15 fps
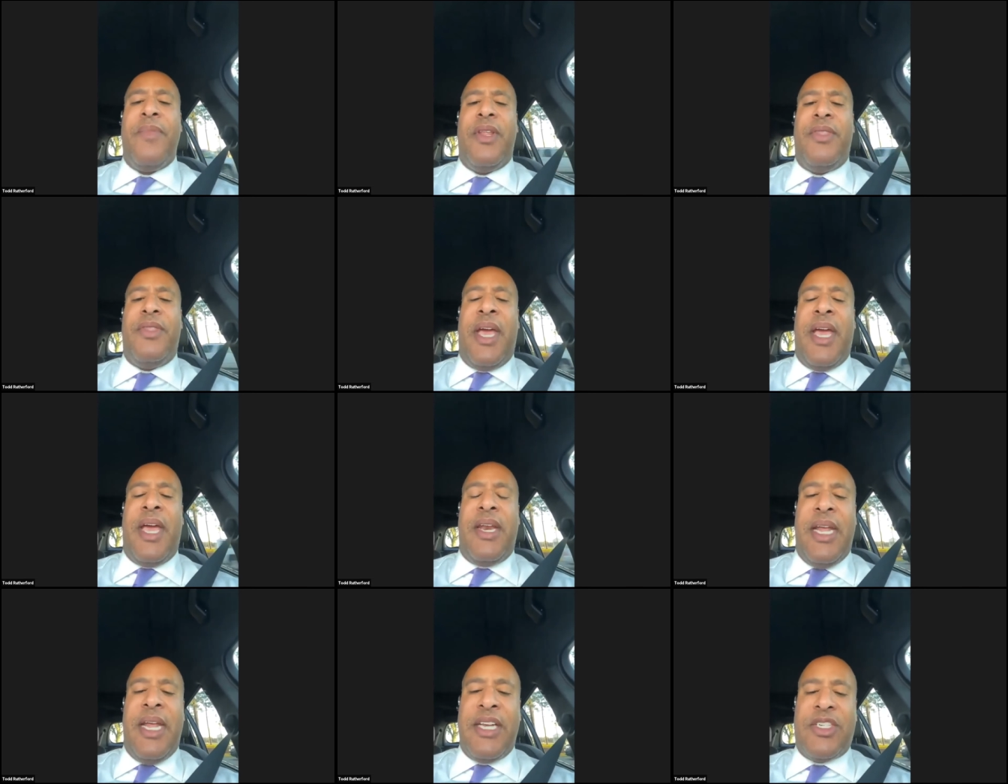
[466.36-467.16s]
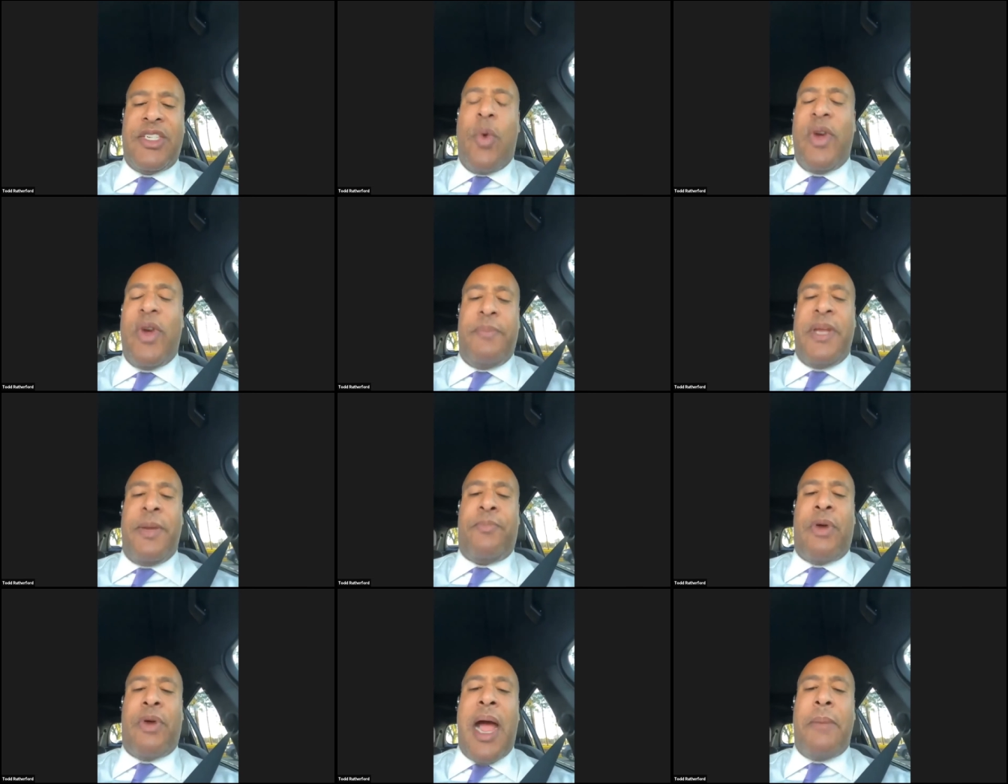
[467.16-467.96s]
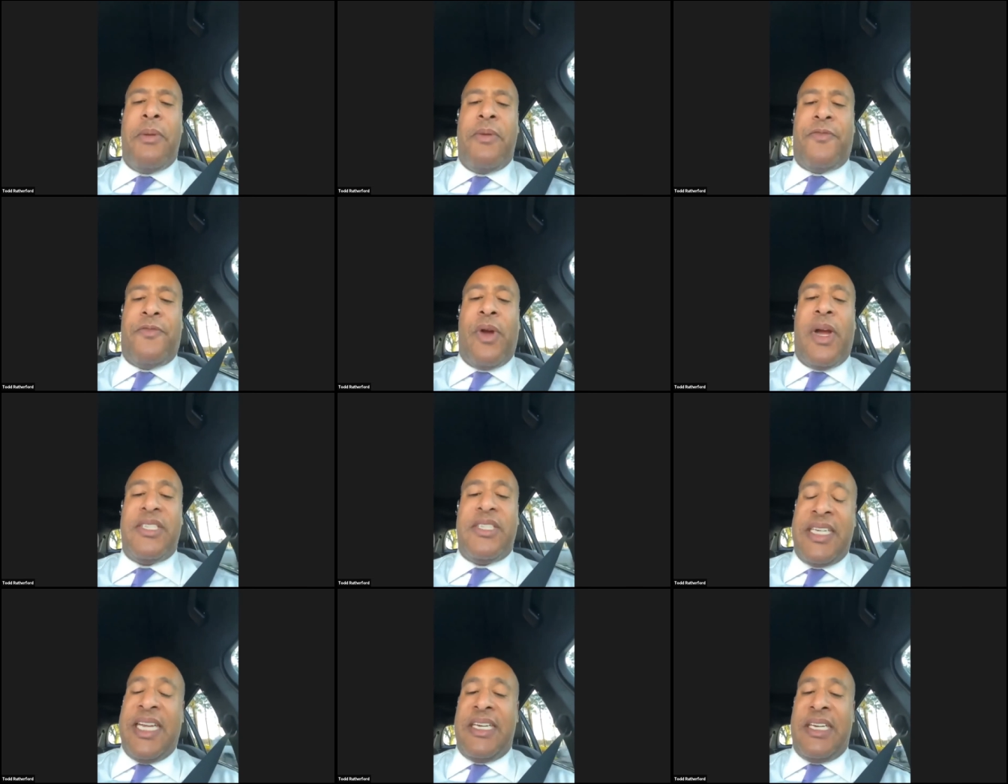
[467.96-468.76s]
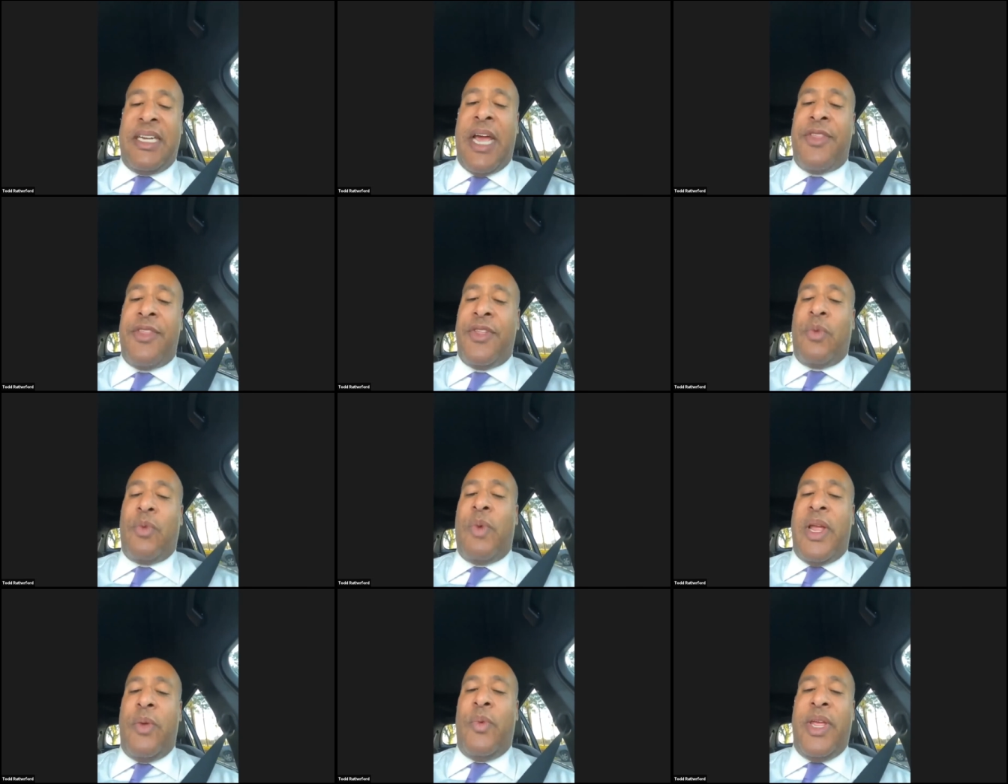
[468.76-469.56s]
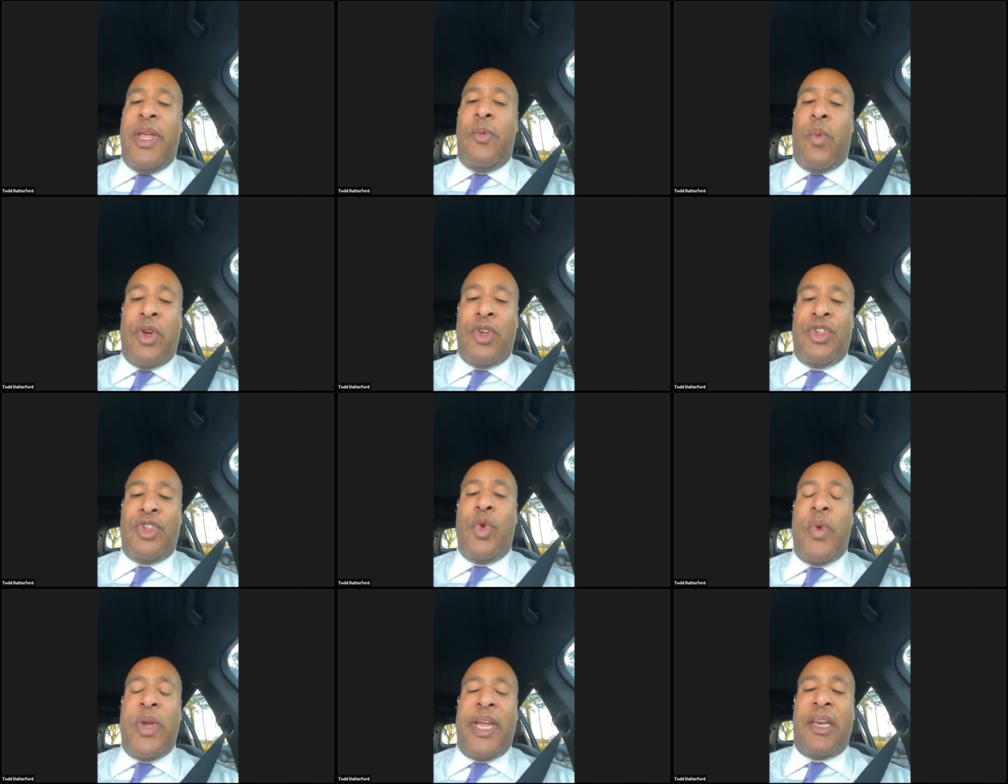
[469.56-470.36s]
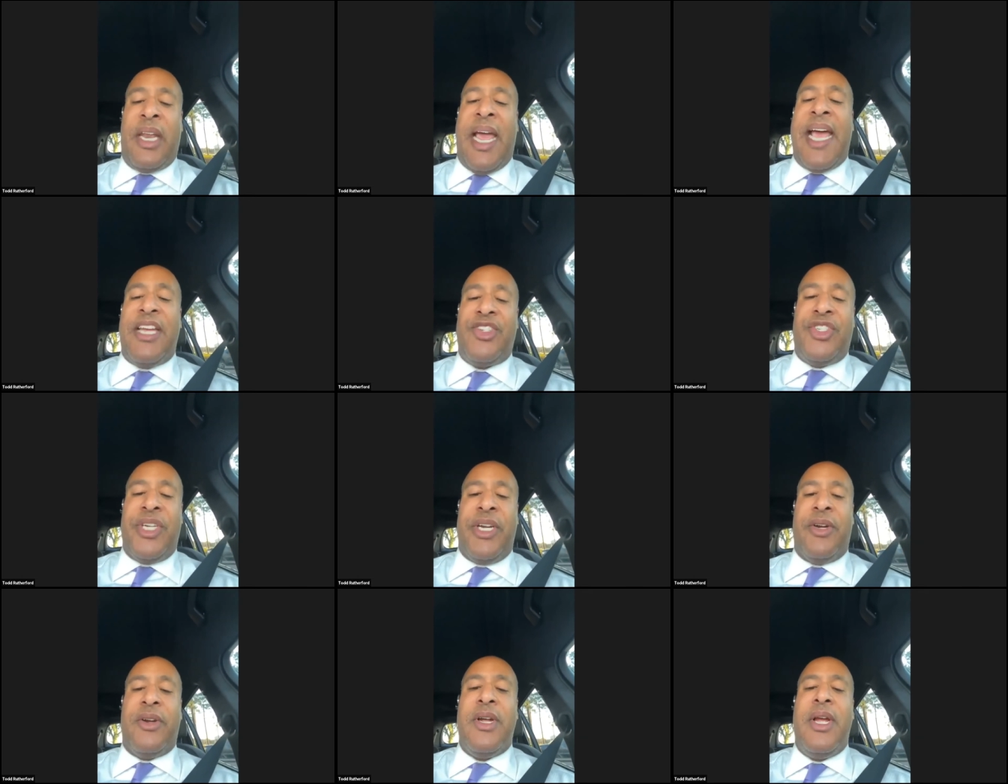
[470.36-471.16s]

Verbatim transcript: that it's going to be a problem for us to get together the way we were doing it last year.